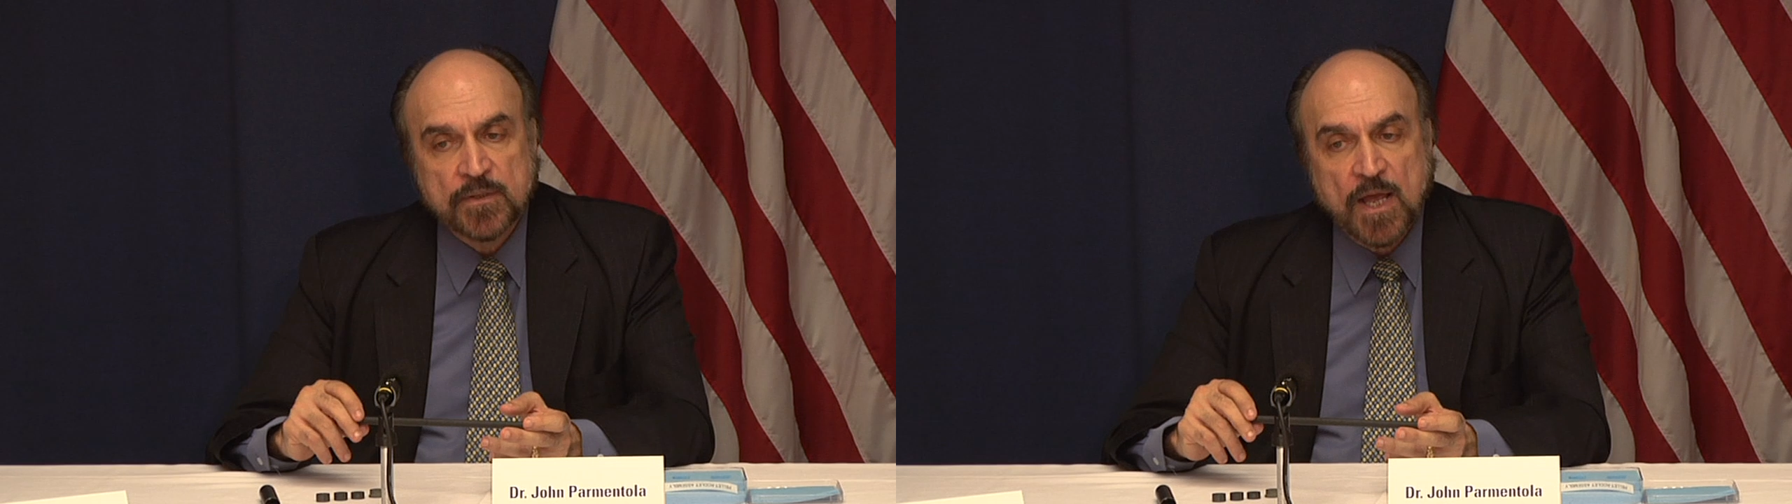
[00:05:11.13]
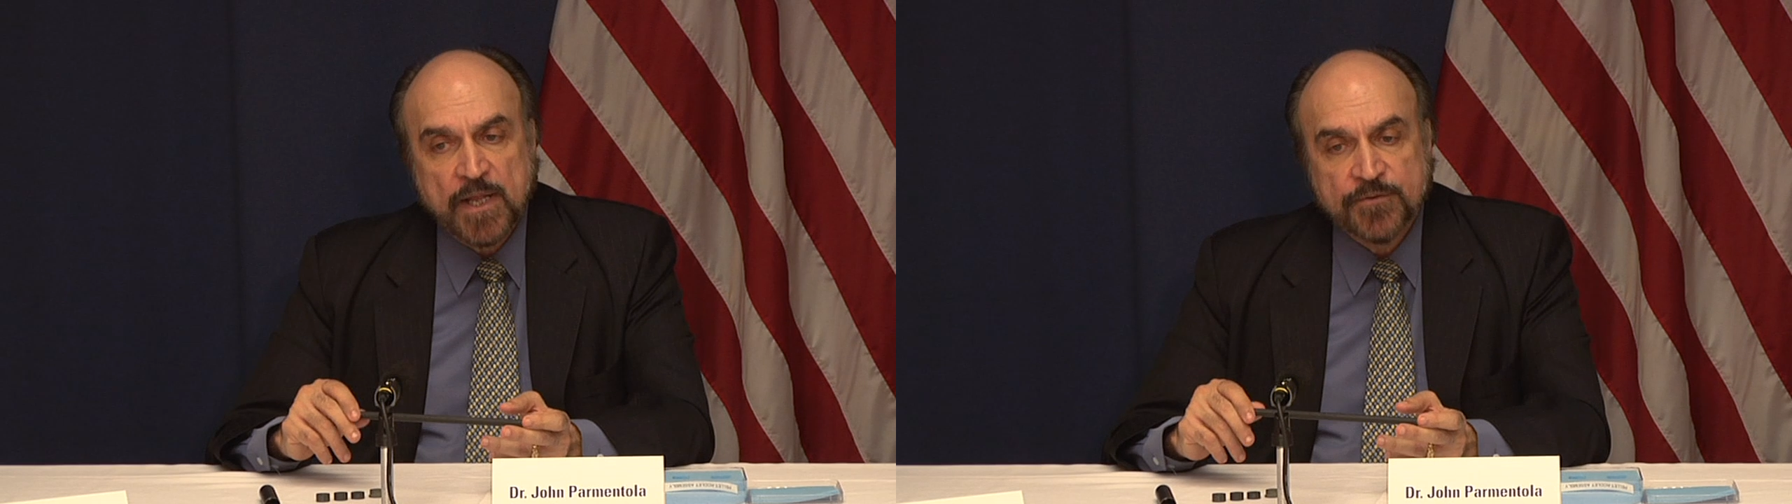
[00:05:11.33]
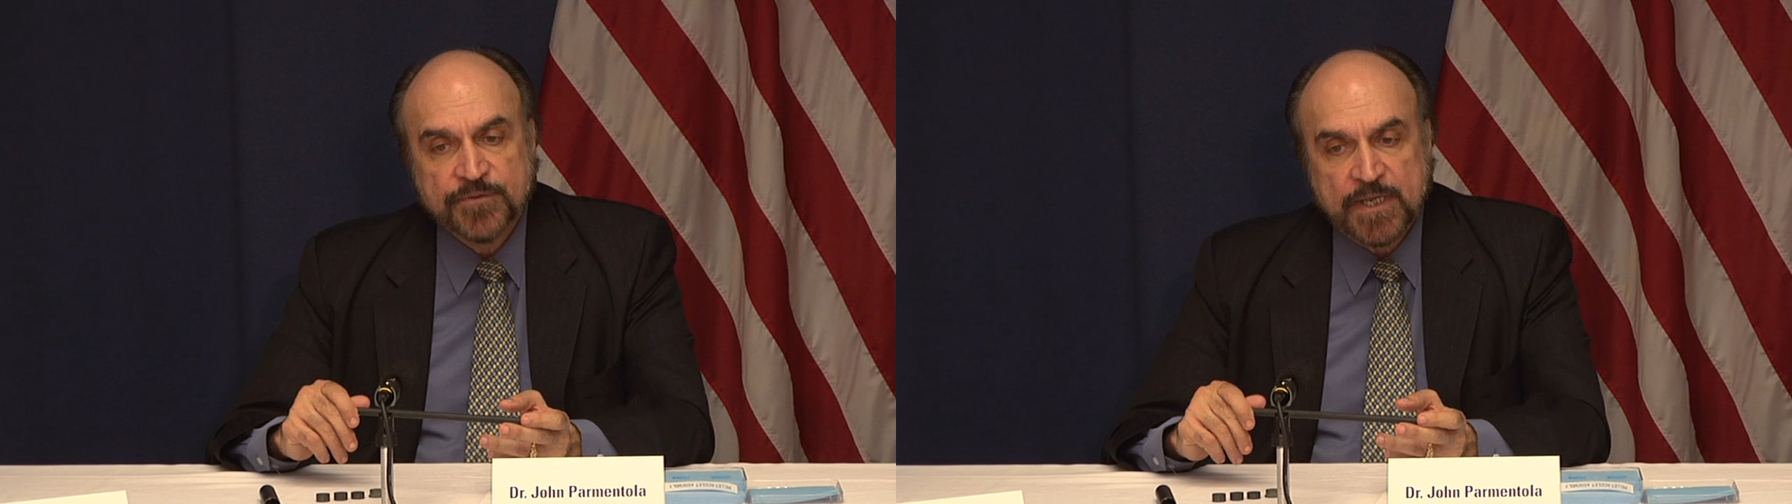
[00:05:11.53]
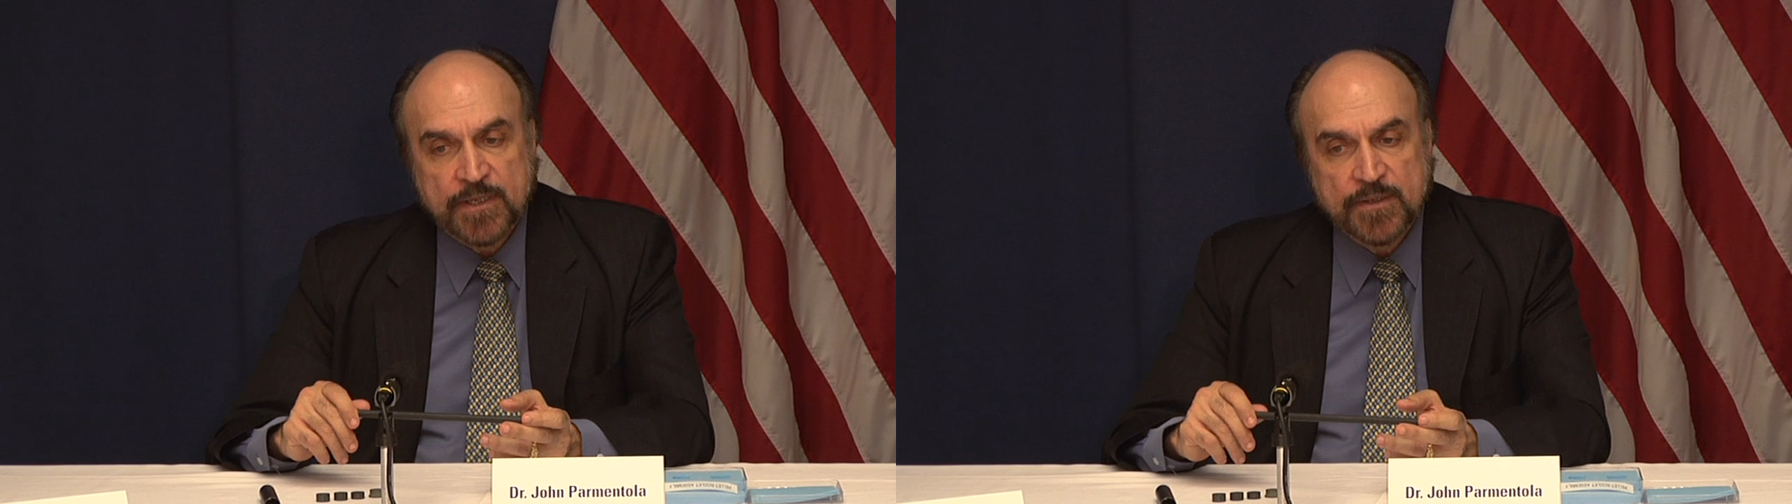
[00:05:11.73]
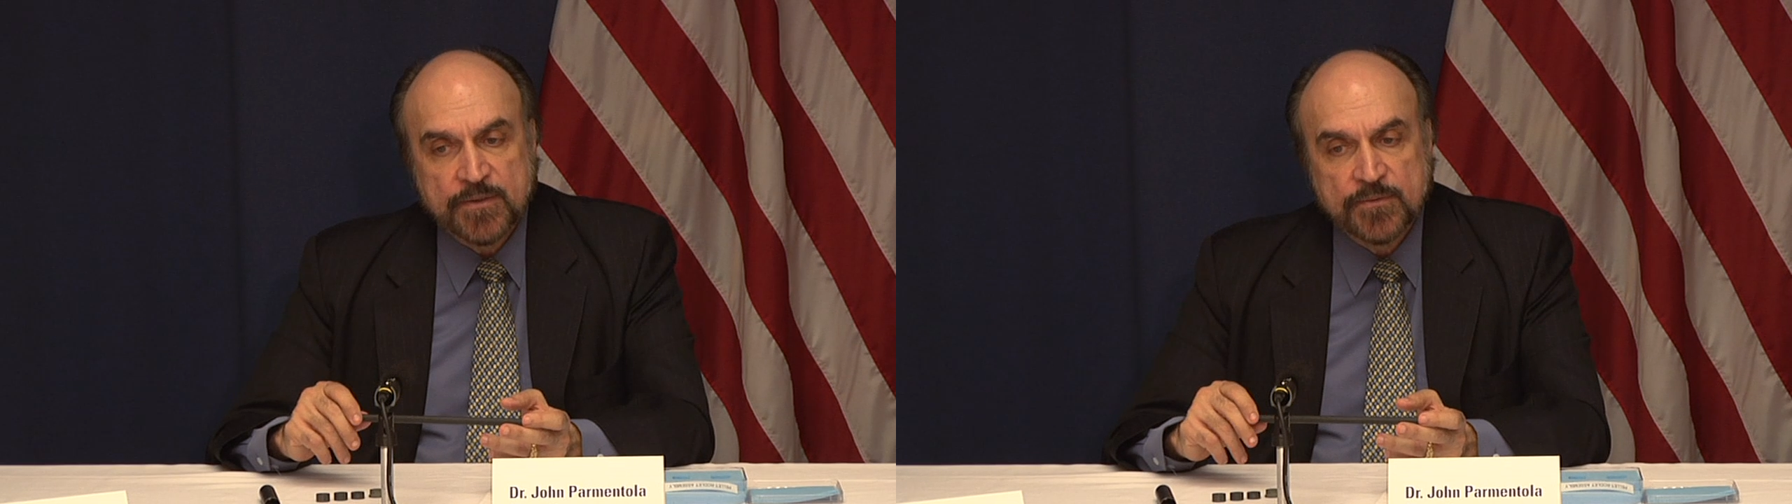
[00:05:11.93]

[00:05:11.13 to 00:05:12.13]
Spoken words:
lot of the